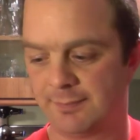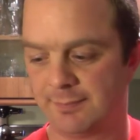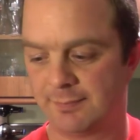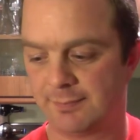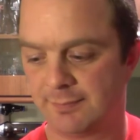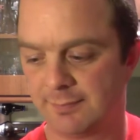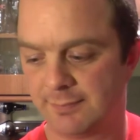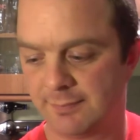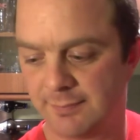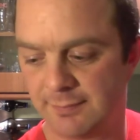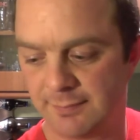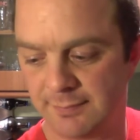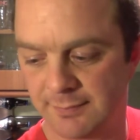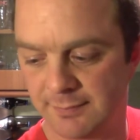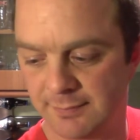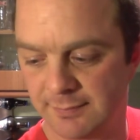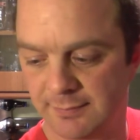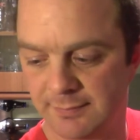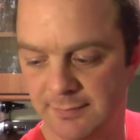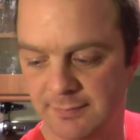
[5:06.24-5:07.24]

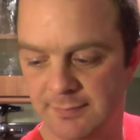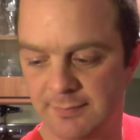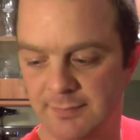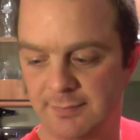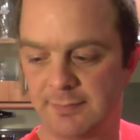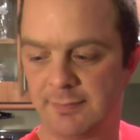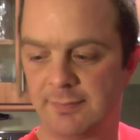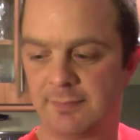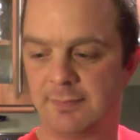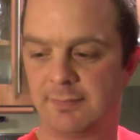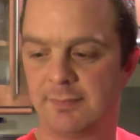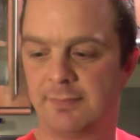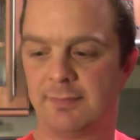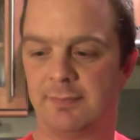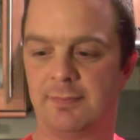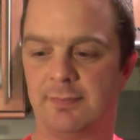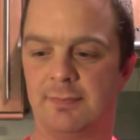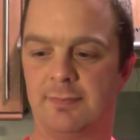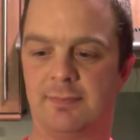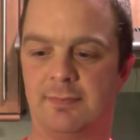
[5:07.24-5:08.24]

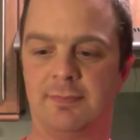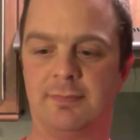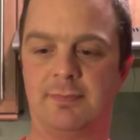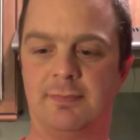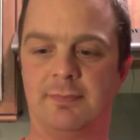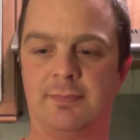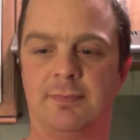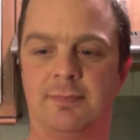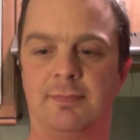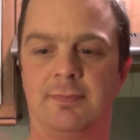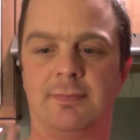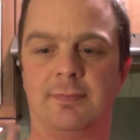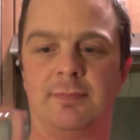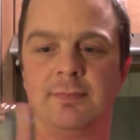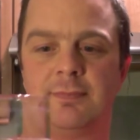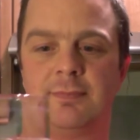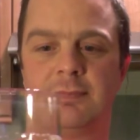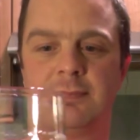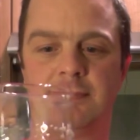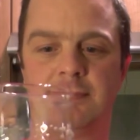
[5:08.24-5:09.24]

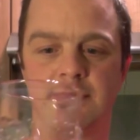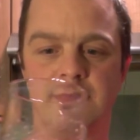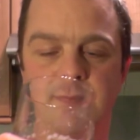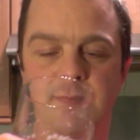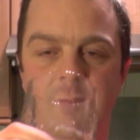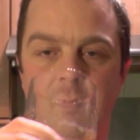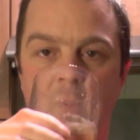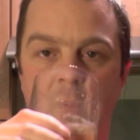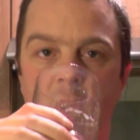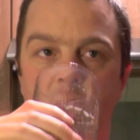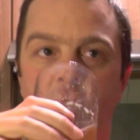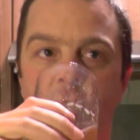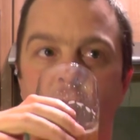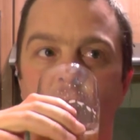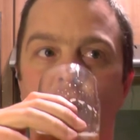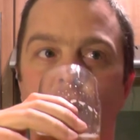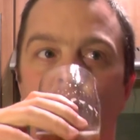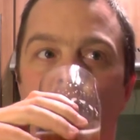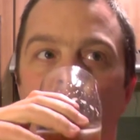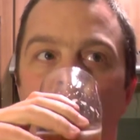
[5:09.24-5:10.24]

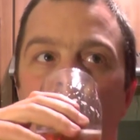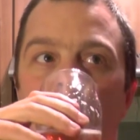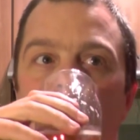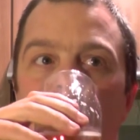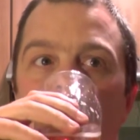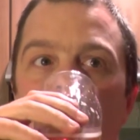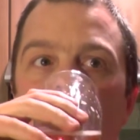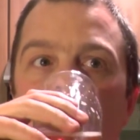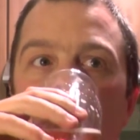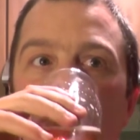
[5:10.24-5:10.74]
Nothing is said.